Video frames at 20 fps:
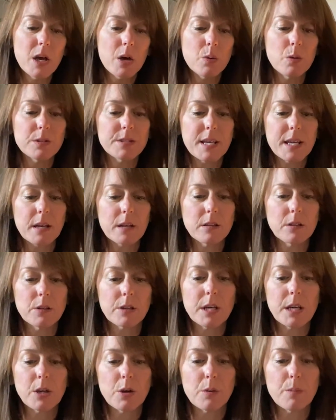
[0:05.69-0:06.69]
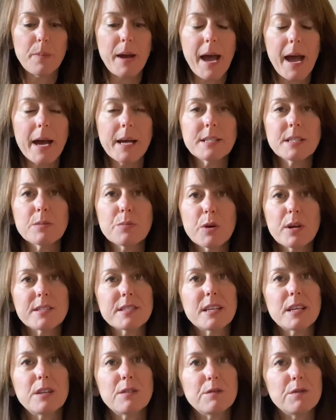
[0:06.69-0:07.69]
We'll take a look at your past,
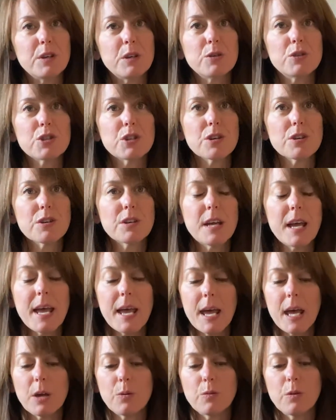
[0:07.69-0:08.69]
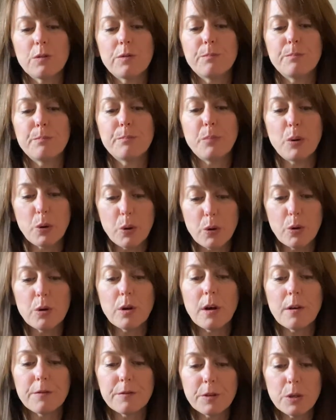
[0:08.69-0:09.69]
present, and future, and we'll pull
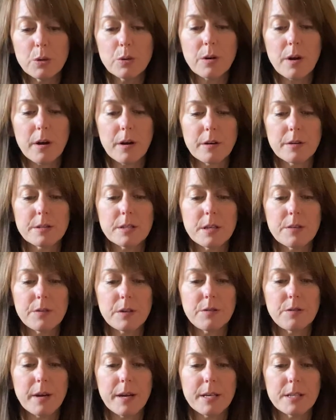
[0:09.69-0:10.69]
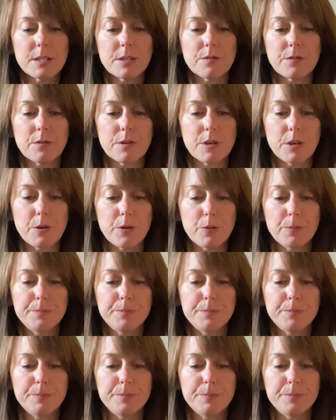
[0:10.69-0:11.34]
a few cards of advice for you.